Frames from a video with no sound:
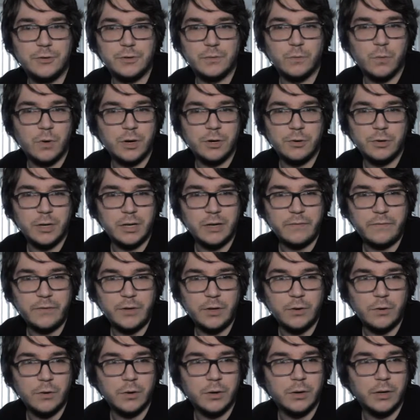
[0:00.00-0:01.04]
Wondering if
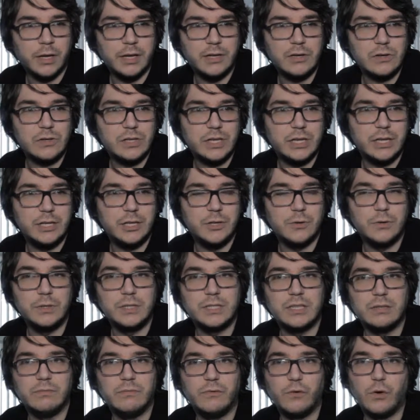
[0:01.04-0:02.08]
you are interested in doing
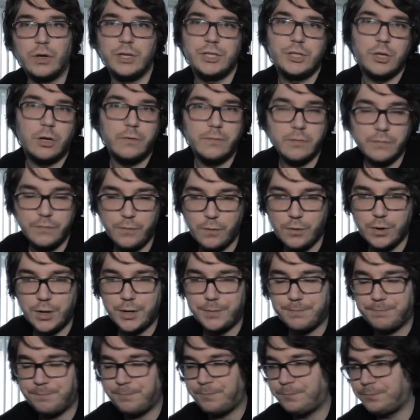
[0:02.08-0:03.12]
some voiceover for it.
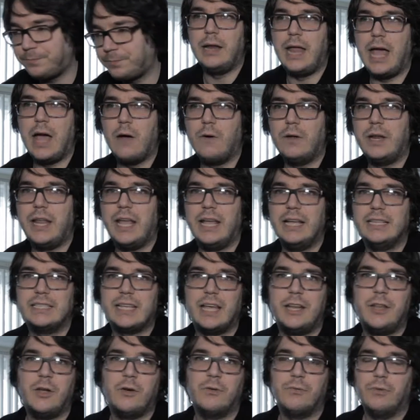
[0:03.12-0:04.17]
Nowadays, I
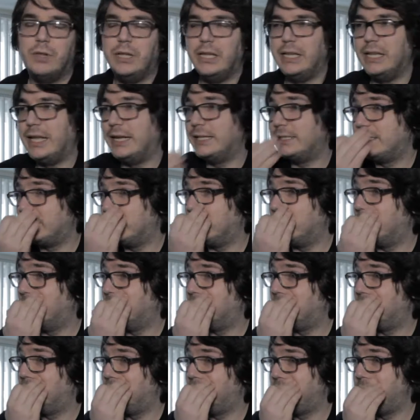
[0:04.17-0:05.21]
don't really like
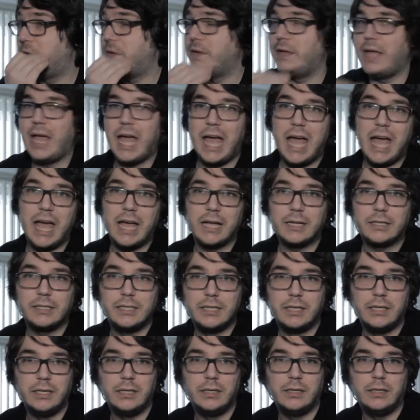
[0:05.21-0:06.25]
to act.
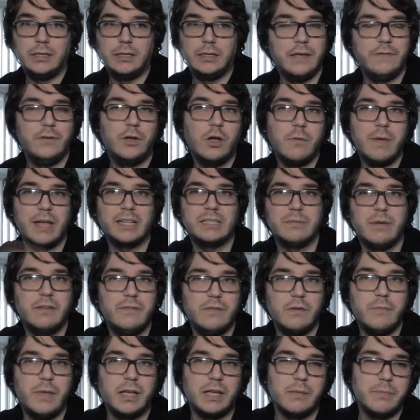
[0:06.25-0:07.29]
If you go back to my
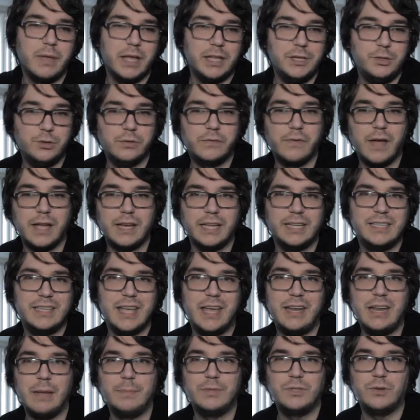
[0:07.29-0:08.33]
filmmaking page, you'll find a
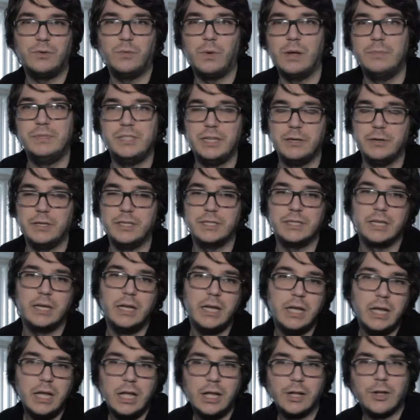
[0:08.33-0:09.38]
10-episode web series
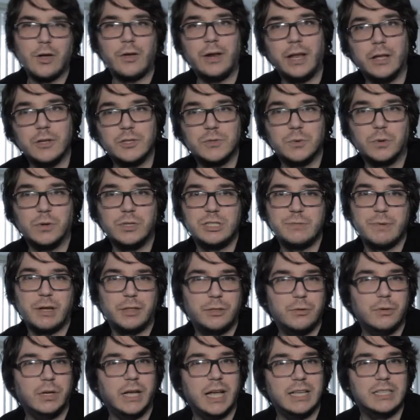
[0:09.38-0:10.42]
called Elseworlds, about
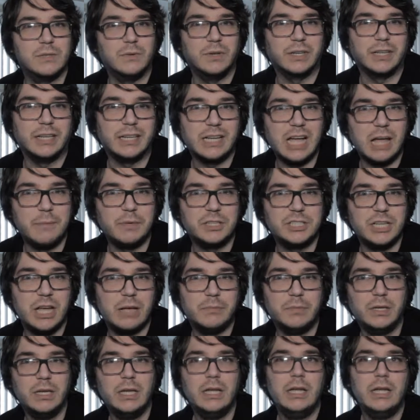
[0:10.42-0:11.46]
3 guys who work in a comic shop.